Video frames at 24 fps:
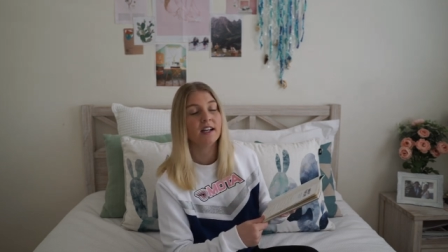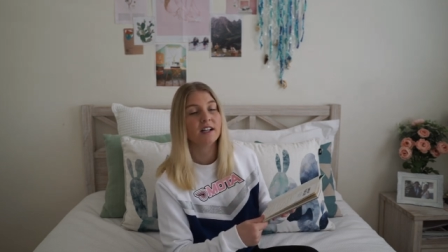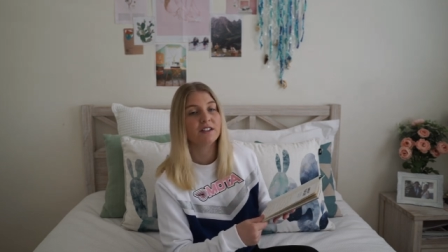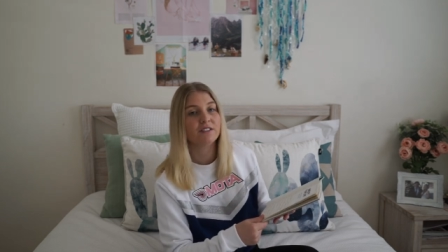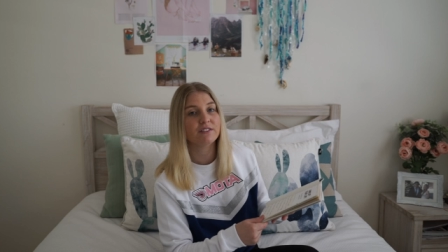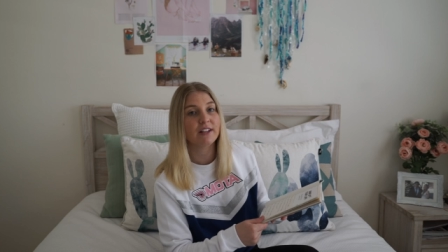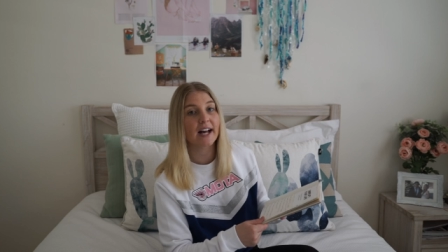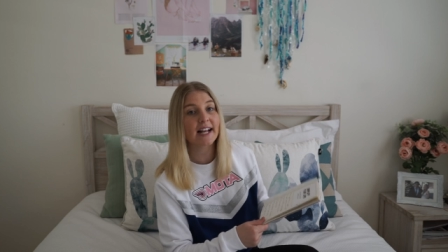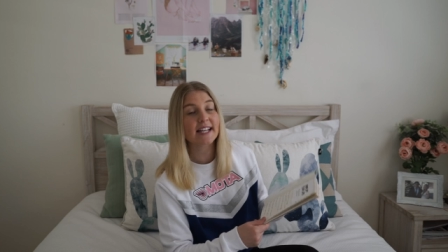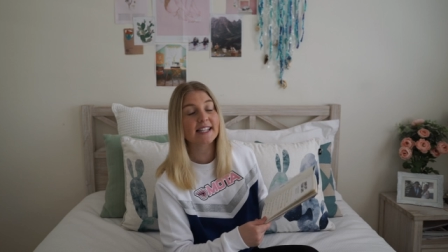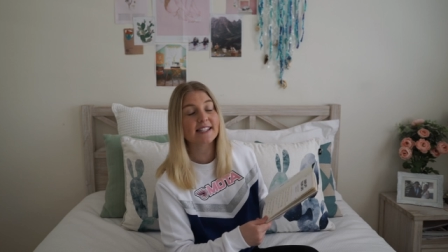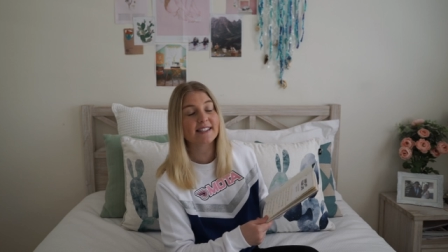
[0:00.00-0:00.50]
if
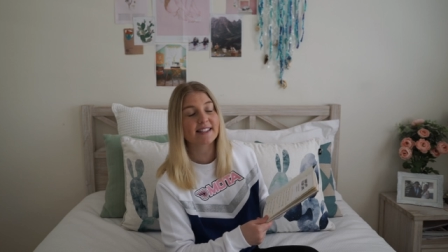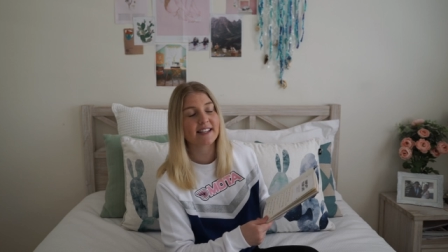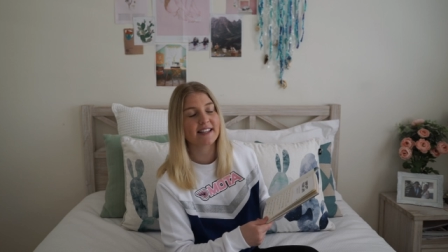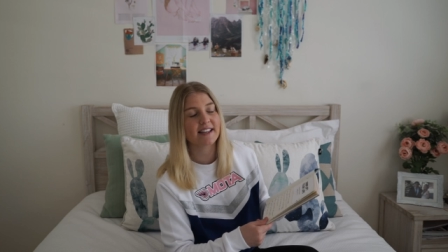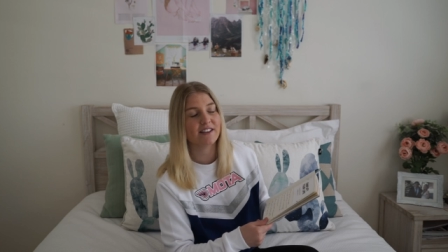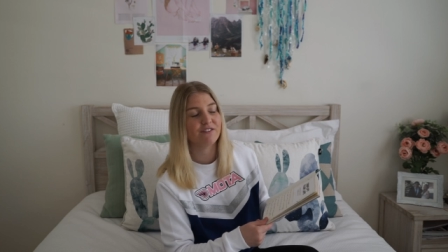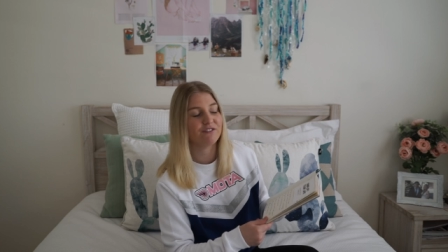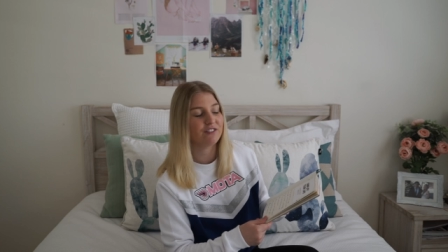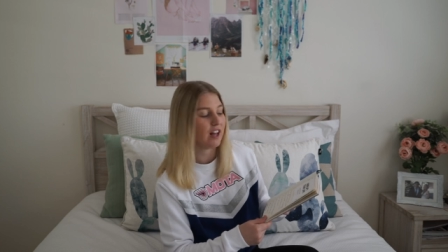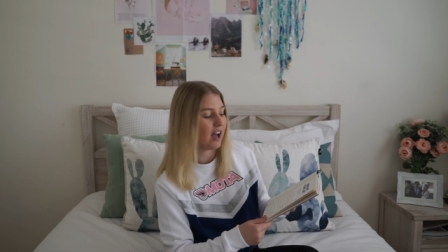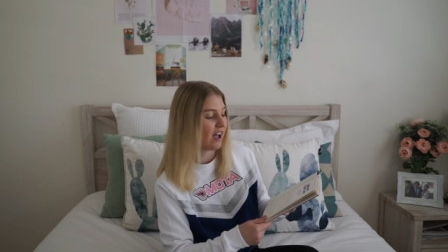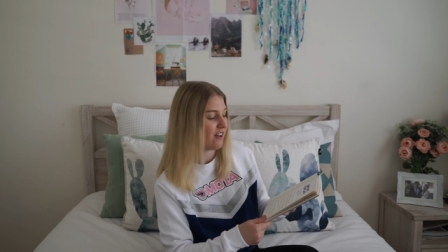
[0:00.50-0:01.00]
life,
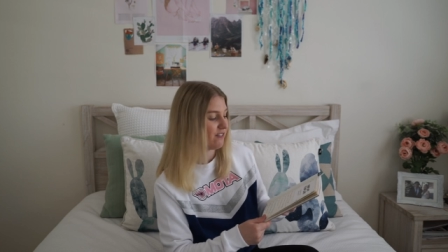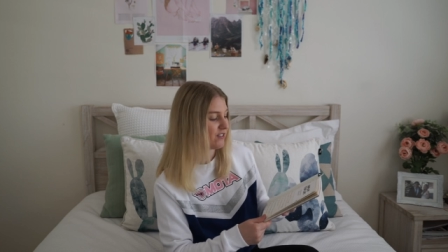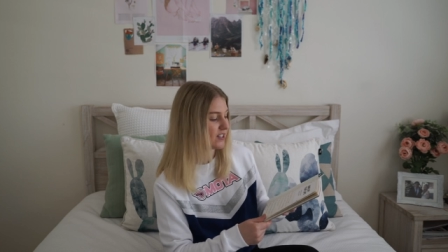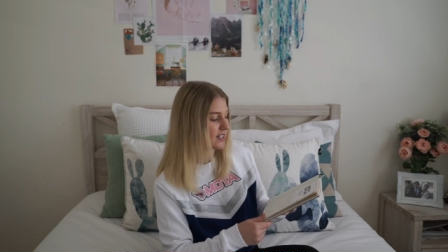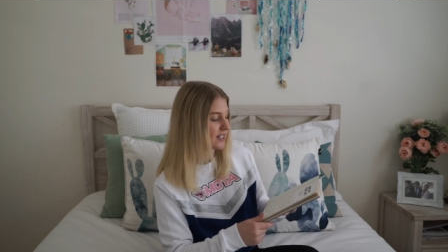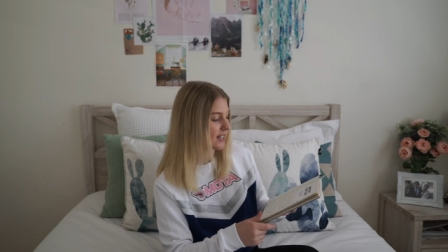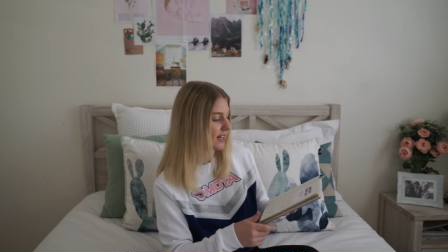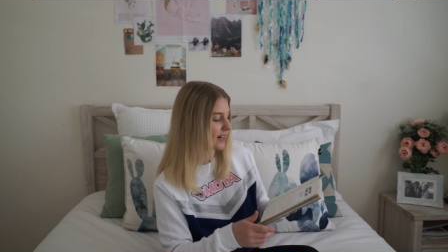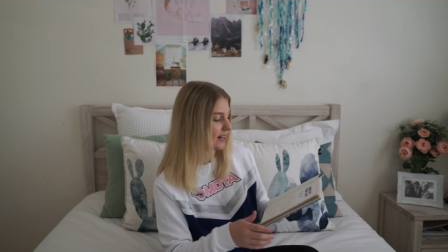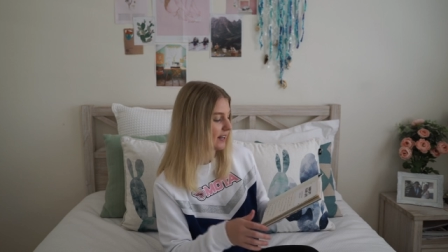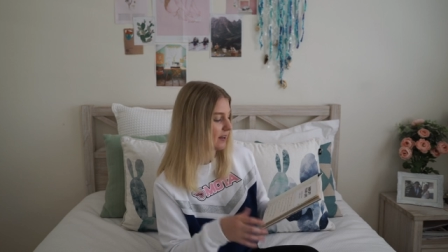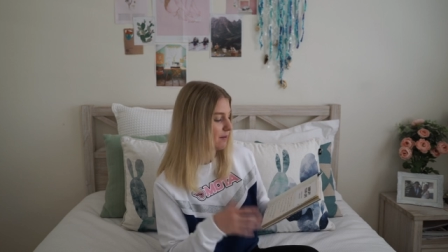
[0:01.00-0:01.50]
if life is
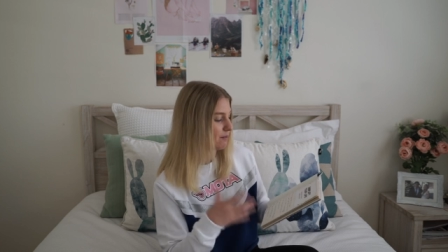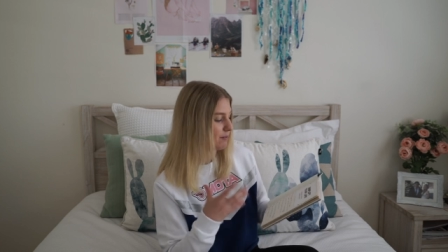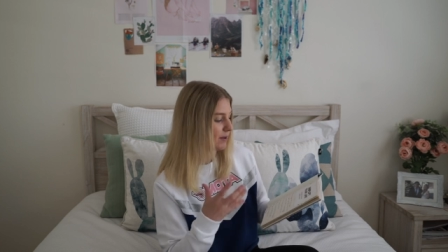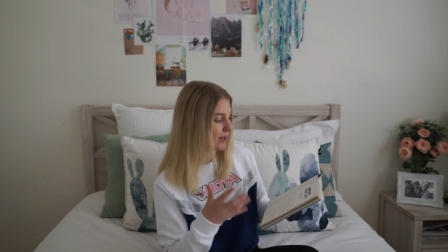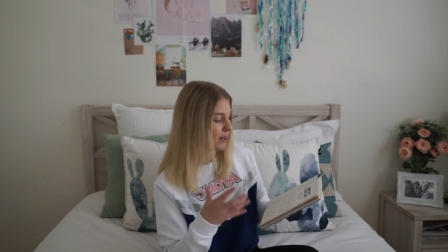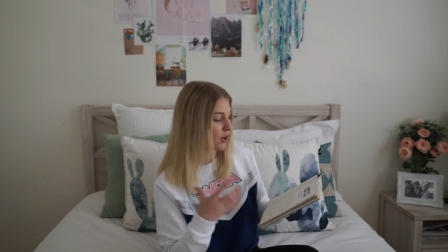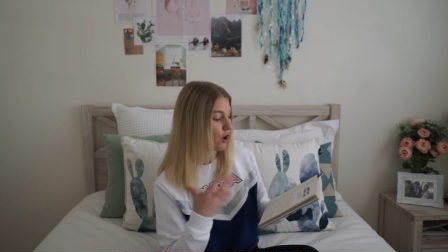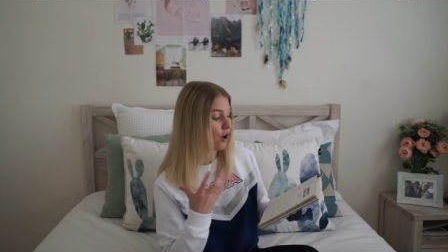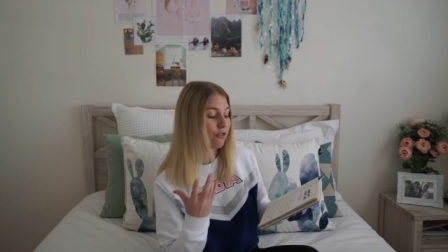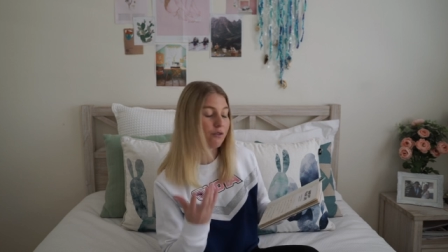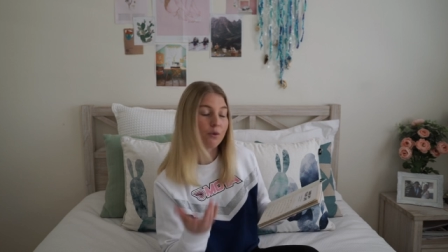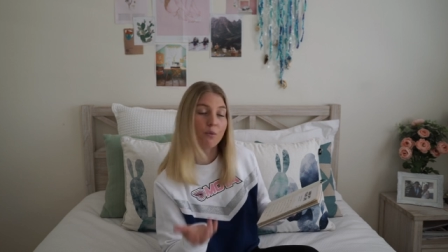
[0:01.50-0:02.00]
getting a
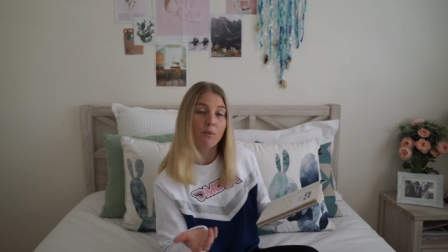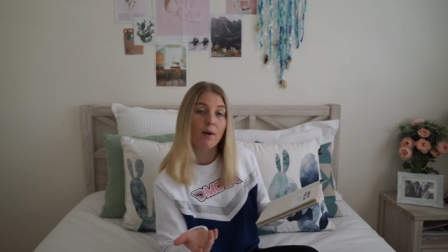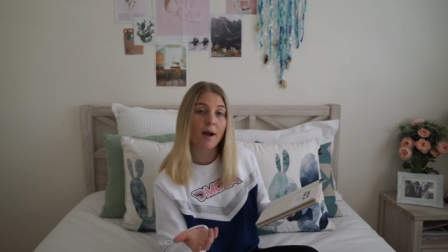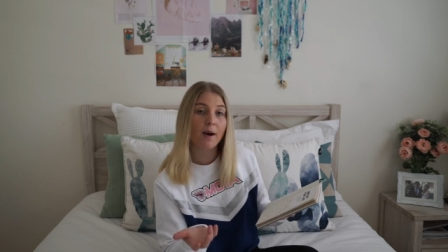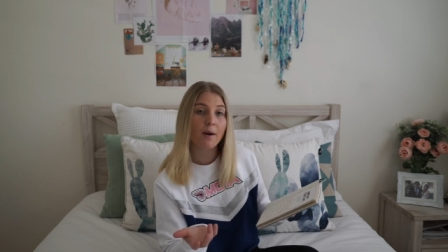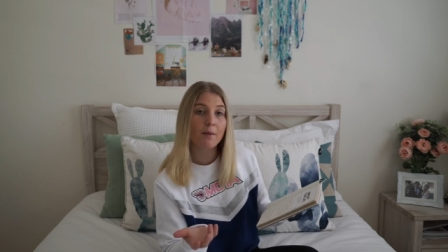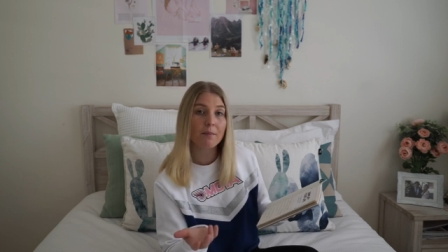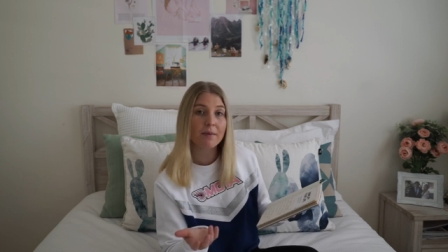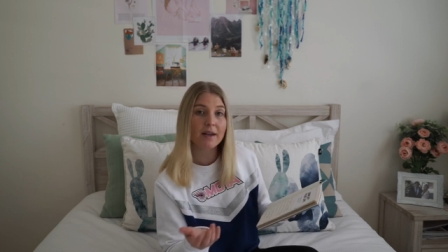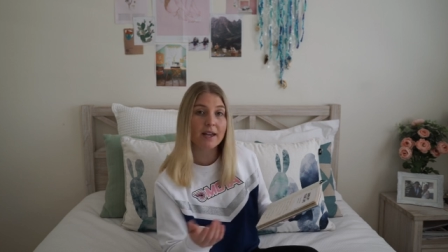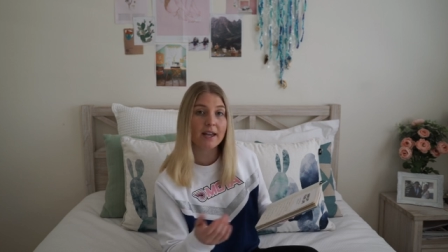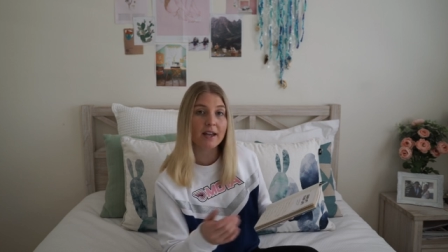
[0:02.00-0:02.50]
bit
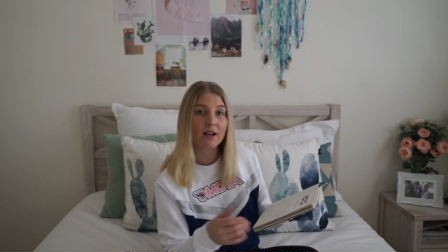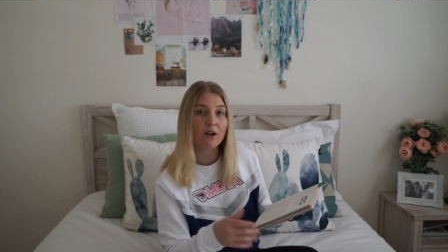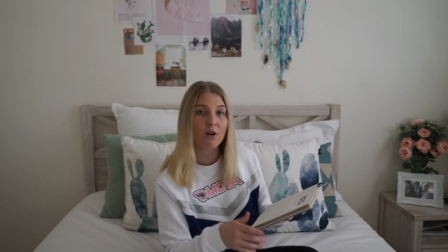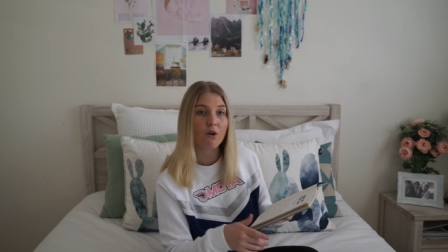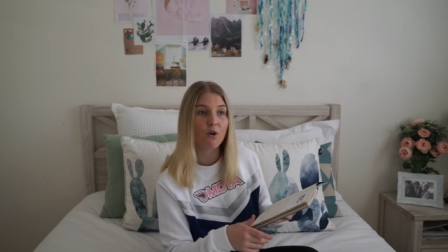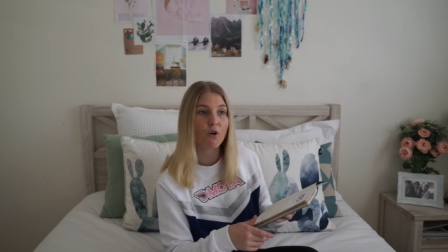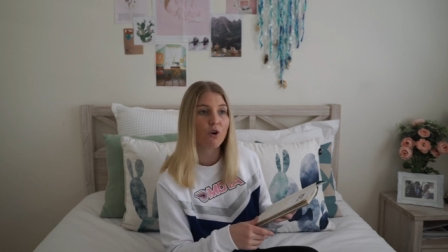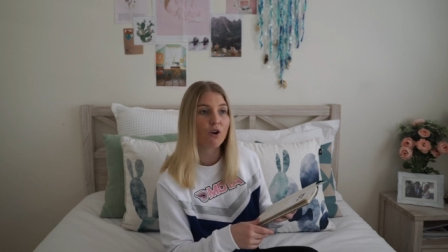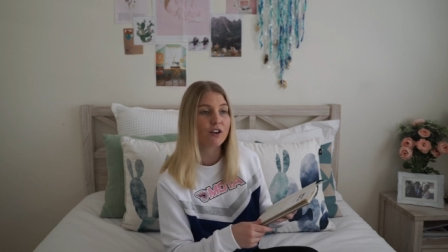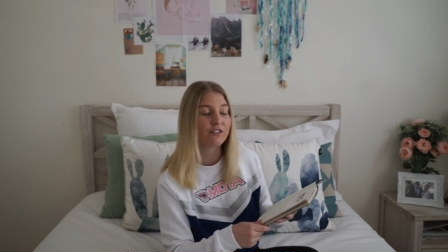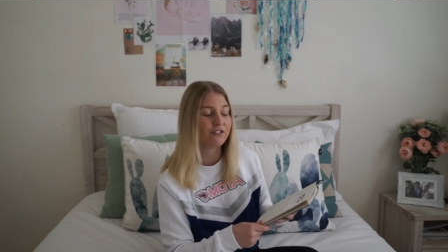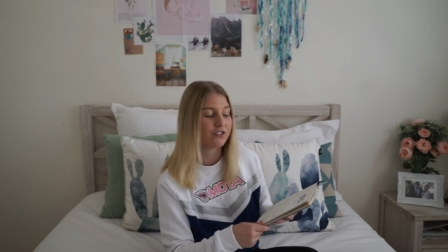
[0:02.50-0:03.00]
overwhelming
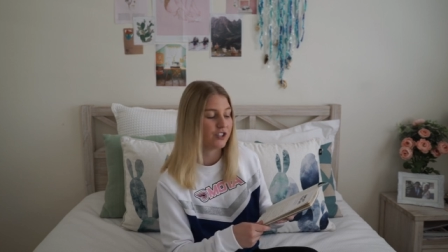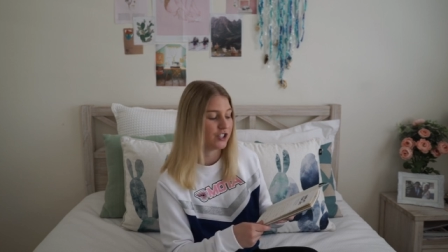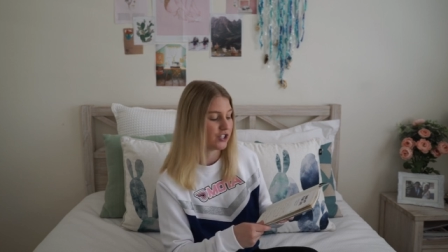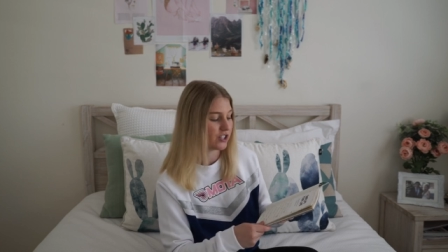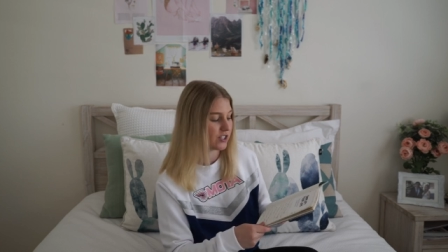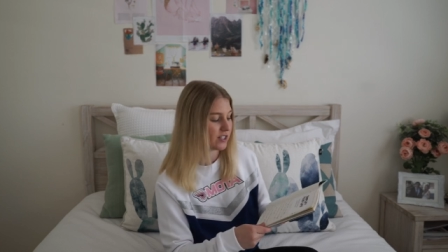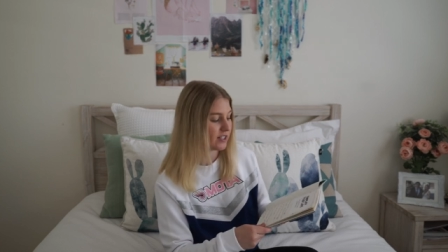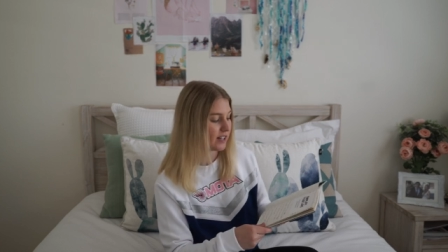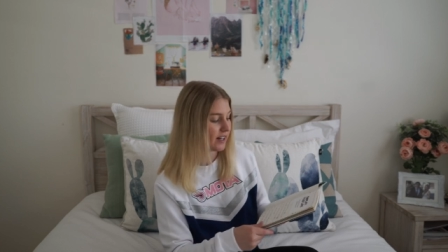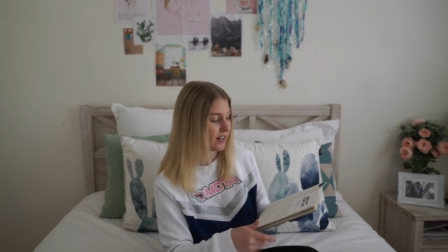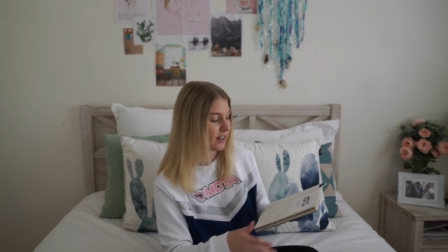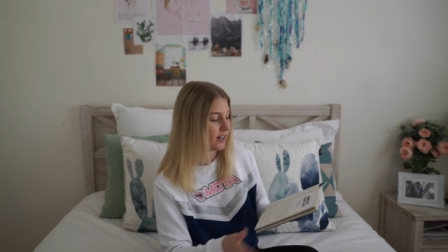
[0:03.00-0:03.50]
or if you
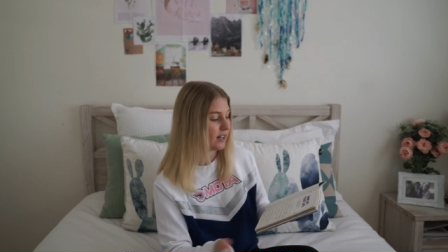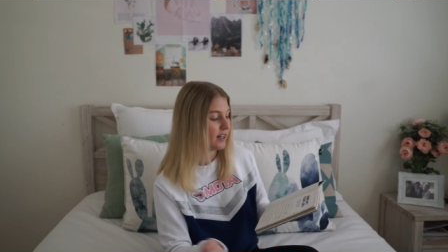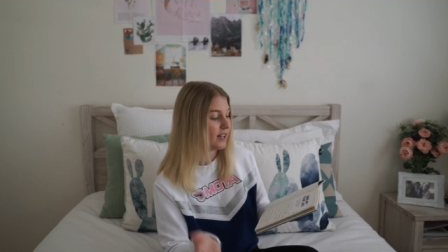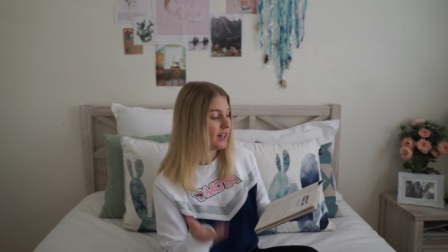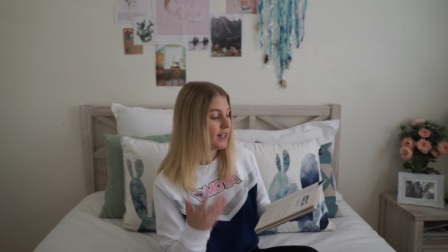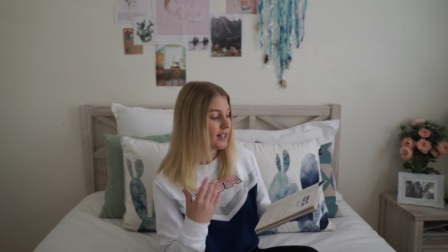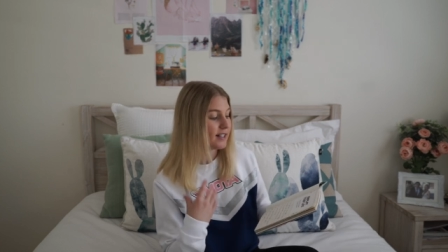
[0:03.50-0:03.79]
just need to